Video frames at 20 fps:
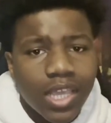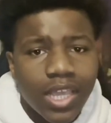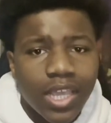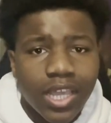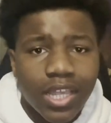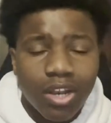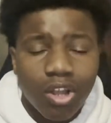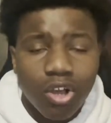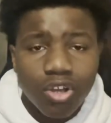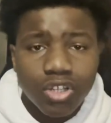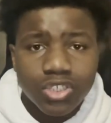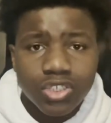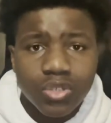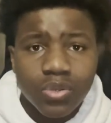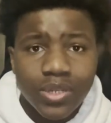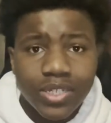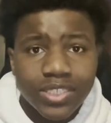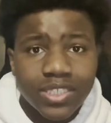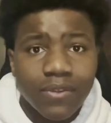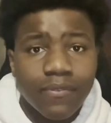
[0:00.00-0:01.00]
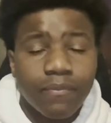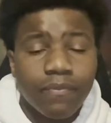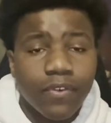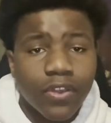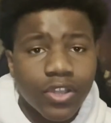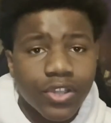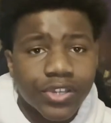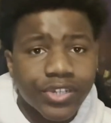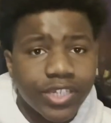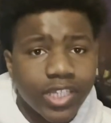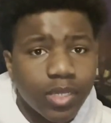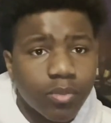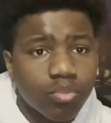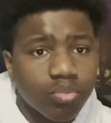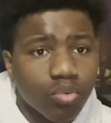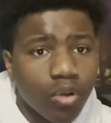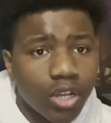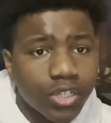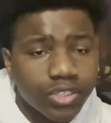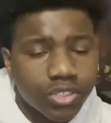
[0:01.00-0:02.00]
And also, it's a very deep
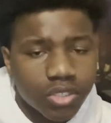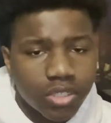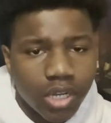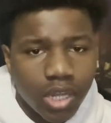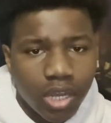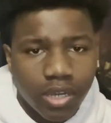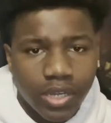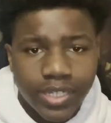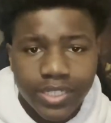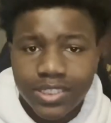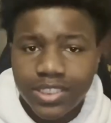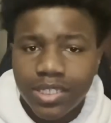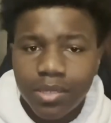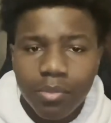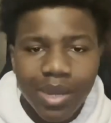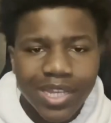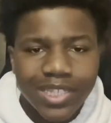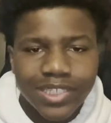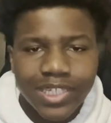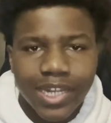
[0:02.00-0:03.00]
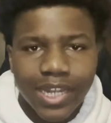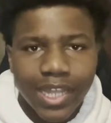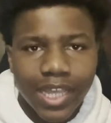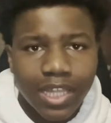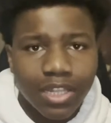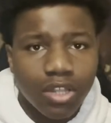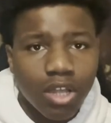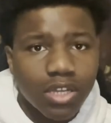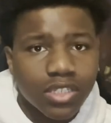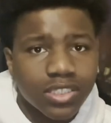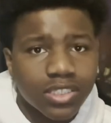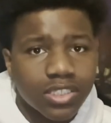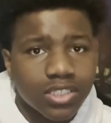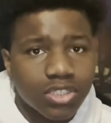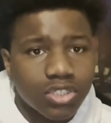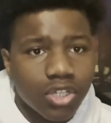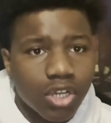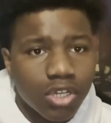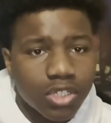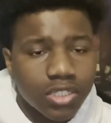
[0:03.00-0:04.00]
roster now, and somebody's going to get lost in the
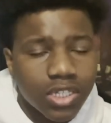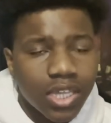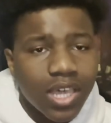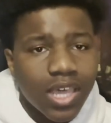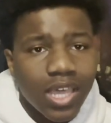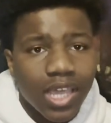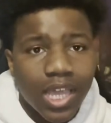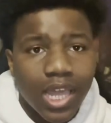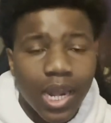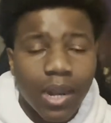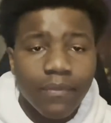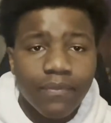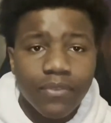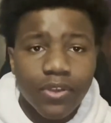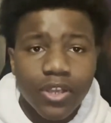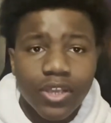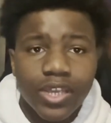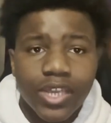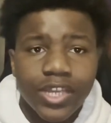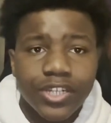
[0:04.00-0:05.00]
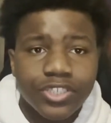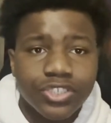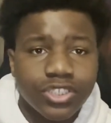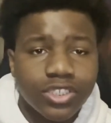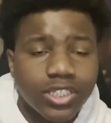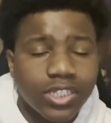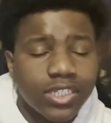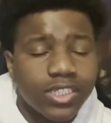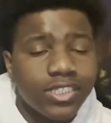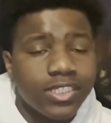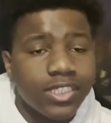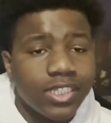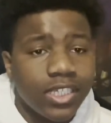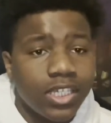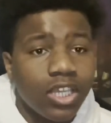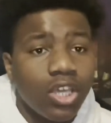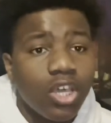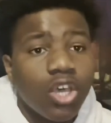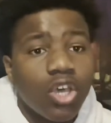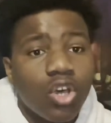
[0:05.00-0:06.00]
sauce, and I'm very interested to
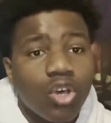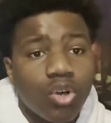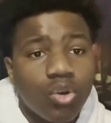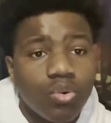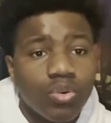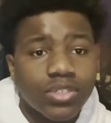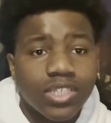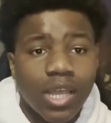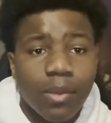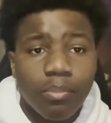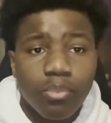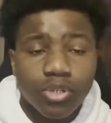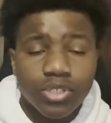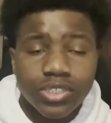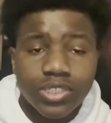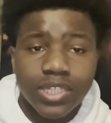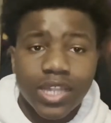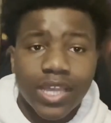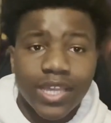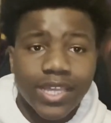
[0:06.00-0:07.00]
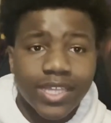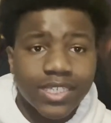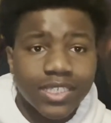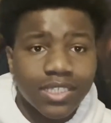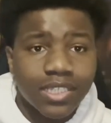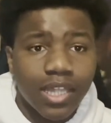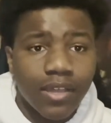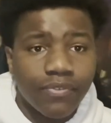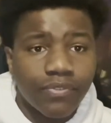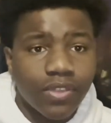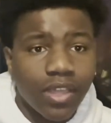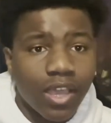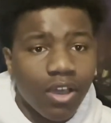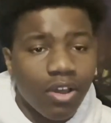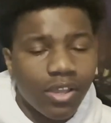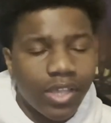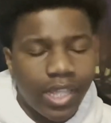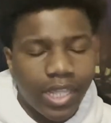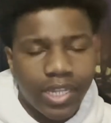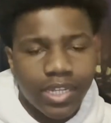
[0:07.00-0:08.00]
see who is that person that gets left
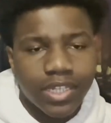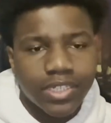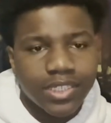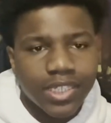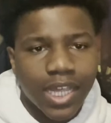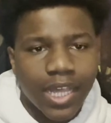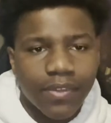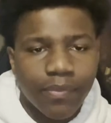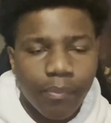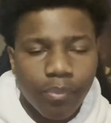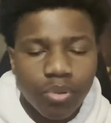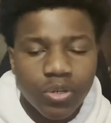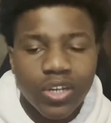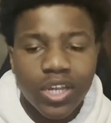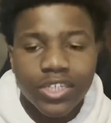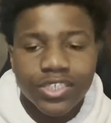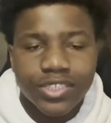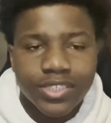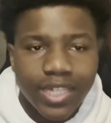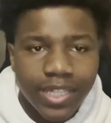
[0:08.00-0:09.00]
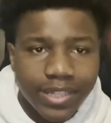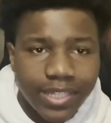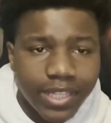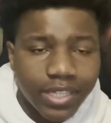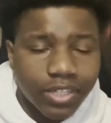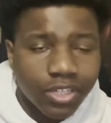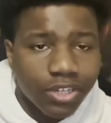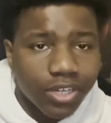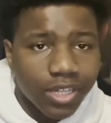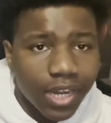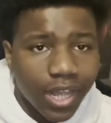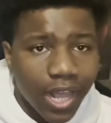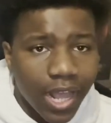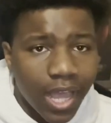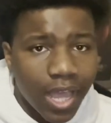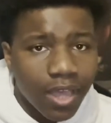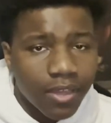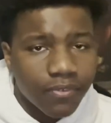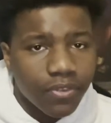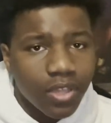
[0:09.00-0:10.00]
out and doesn't have the production they think they're going to
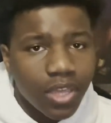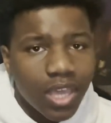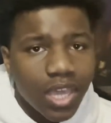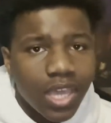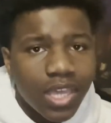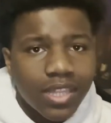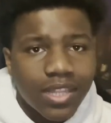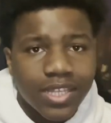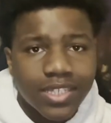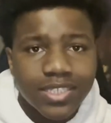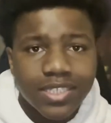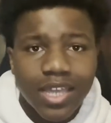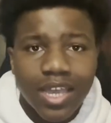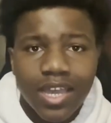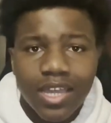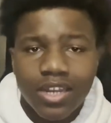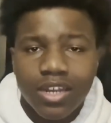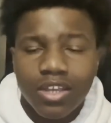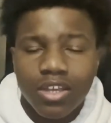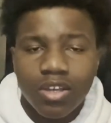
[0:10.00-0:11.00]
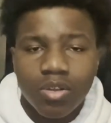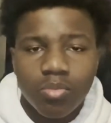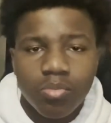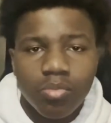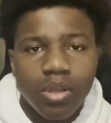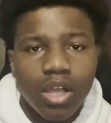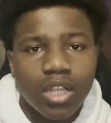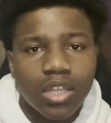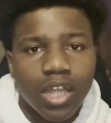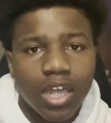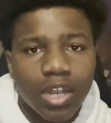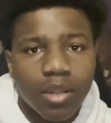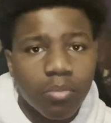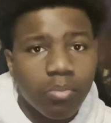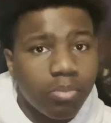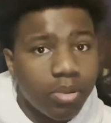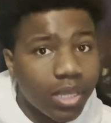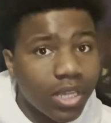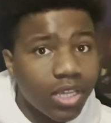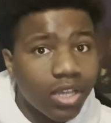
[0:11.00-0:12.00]
have. They signed a lot
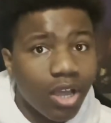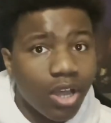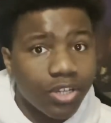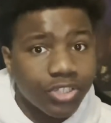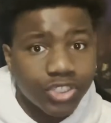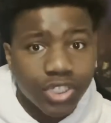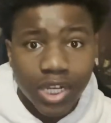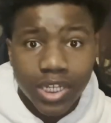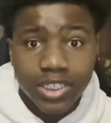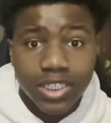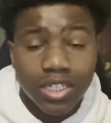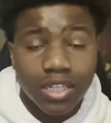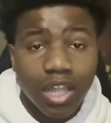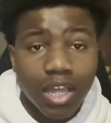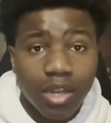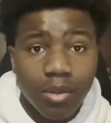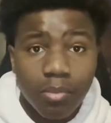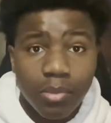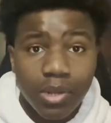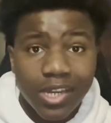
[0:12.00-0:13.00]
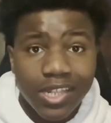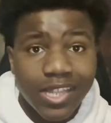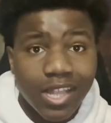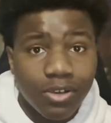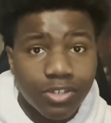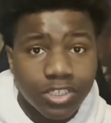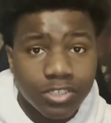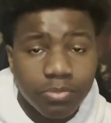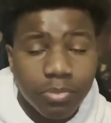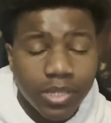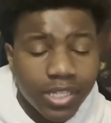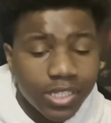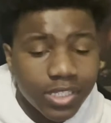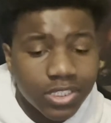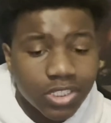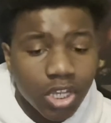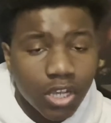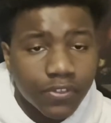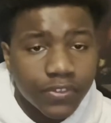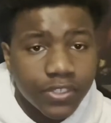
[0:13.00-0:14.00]
of big contracts, a lot of money that was spent in
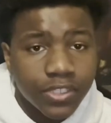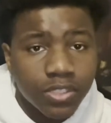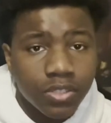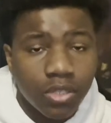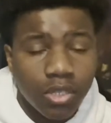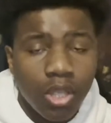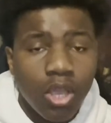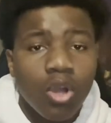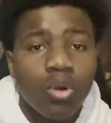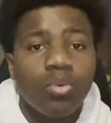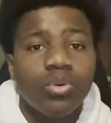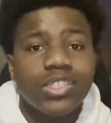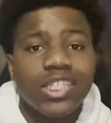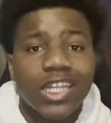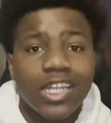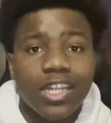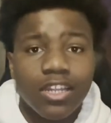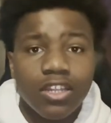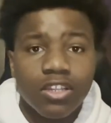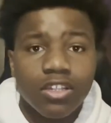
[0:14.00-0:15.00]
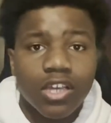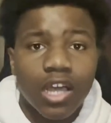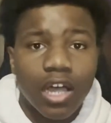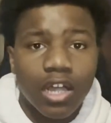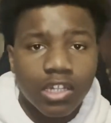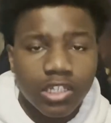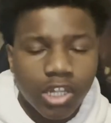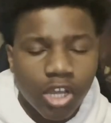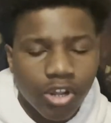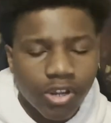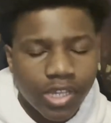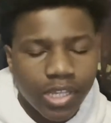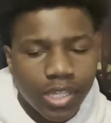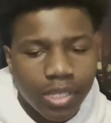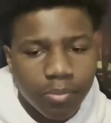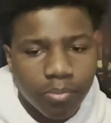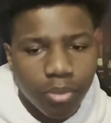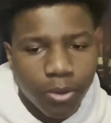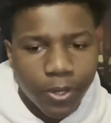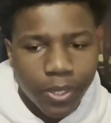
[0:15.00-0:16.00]
this offseason with Danilo Gallinari
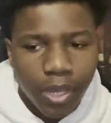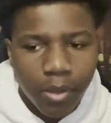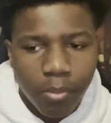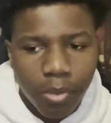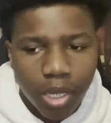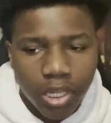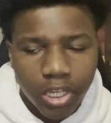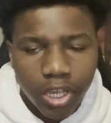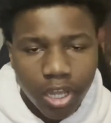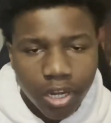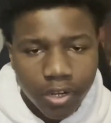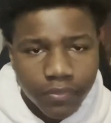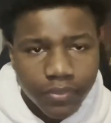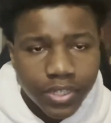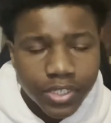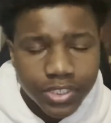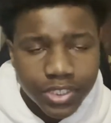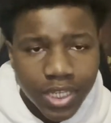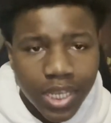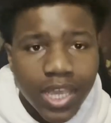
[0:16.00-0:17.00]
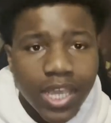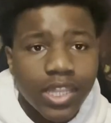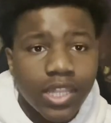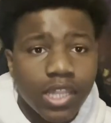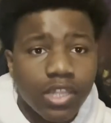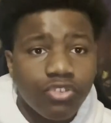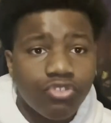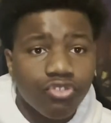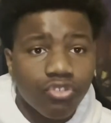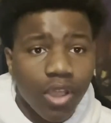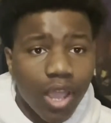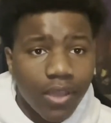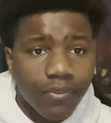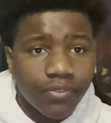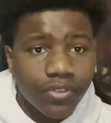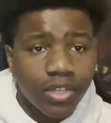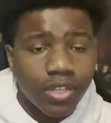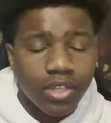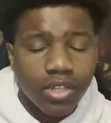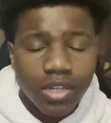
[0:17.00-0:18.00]
and Bojan Bogdanović. They
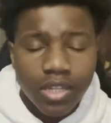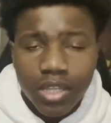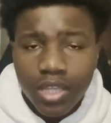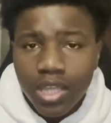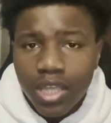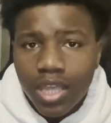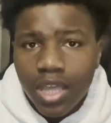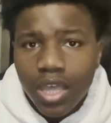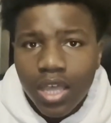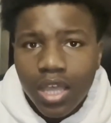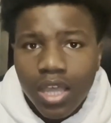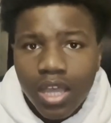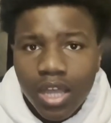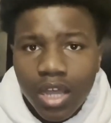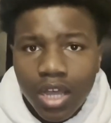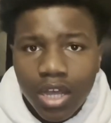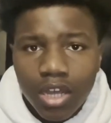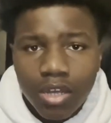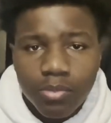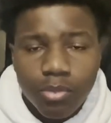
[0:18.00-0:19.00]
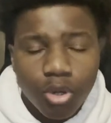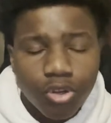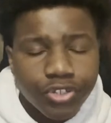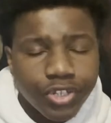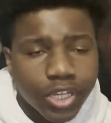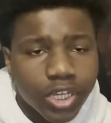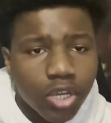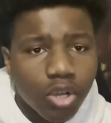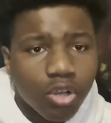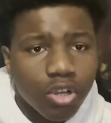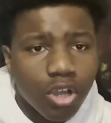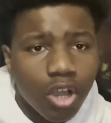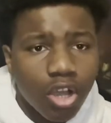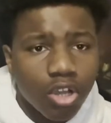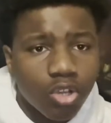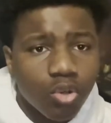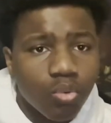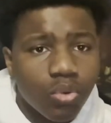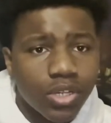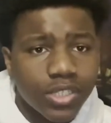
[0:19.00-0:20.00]
drafted Onyeka
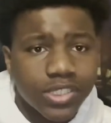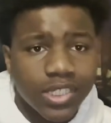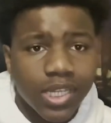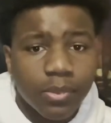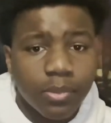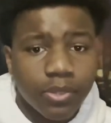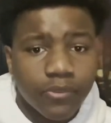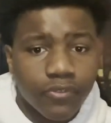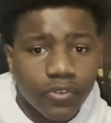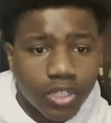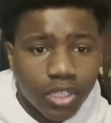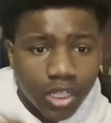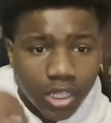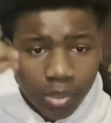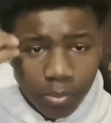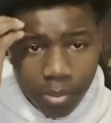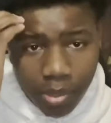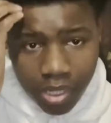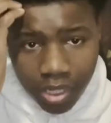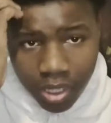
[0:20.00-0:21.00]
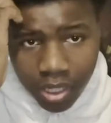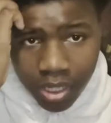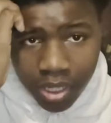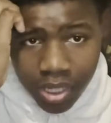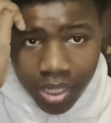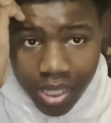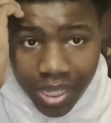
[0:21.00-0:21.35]
Okongwu. What does that mean for Clint Capela?